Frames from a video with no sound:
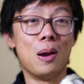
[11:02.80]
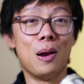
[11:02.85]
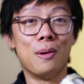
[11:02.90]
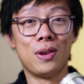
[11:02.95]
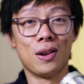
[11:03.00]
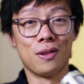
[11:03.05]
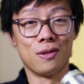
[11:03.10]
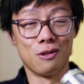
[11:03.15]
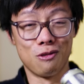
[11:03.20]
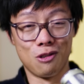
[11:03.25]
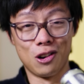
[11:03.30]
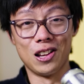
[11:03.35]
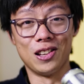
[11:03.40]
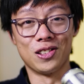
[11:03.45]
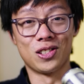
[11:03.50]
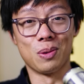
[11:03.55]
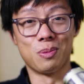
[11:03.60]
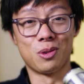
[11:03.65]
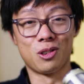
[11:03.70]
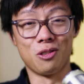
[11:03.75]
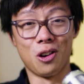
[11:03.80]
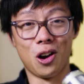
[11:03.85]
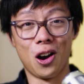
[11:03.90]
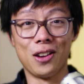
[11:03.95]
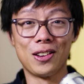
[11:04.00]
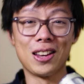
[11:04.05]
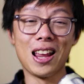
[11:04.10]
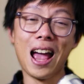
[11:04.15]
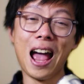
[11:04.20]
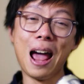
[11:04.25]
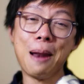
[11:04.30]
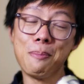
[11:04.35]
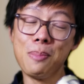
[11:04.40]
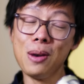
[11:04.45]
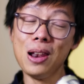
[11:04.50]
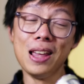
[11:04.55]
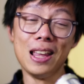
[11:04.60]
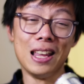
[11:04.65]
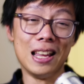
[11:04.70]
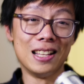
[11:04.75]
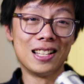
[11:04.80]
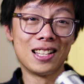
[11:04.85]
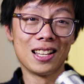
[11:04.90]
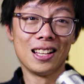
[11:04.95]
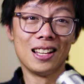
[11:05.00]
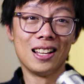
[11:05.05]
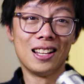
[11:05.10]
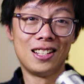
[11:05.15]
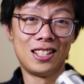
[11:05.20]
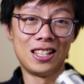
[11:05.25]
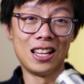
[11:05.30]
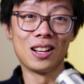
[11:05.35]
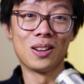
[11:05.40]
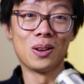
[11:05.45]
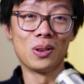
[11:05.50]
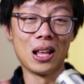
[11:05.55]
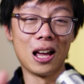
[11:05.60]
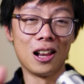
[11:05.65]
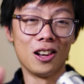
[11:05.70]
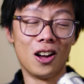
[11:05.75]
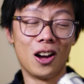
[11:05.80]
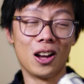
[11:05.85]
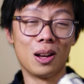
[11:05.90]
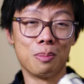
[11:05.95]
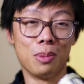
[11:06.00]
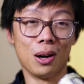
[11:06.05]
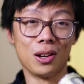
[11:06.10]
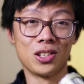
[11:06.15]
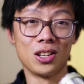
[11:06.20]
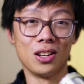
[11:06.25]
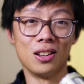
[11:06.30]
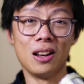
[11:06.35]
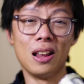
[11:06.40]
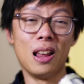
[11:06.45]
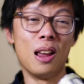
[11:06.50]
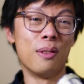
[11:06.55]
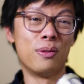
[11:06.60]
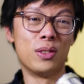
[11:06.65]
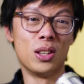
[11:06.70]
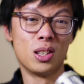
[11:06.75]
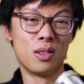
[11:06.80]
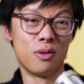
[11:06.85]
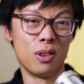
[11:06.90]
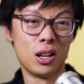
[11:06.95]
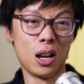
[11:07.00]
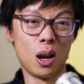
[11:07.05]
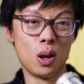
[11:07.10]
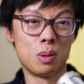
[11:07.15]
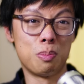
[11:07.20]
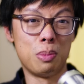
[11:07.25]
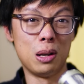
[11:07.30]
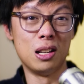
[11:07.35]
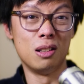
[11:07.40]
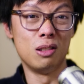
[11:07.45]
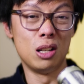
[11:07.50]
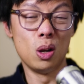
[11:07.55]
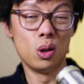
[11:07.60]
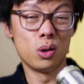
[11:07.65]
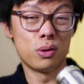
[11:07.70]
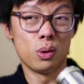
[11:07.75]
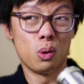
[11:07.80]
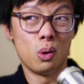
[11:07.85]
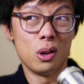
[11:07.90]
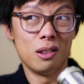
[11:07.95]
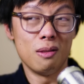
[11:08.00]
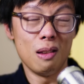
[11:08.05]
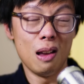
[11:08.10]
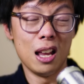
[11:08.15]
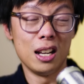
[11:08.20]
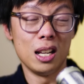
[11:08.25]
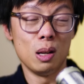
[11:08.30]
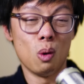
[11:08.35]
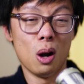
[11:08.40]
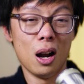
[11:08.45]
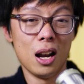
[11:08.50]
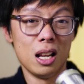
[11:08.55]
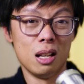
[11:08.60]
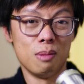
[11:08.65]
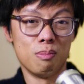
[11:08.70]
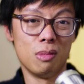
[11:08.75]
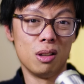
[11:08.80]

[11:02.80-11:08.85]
if you haven't already subscribed. And please tickle that like button if this video has been useful in any way.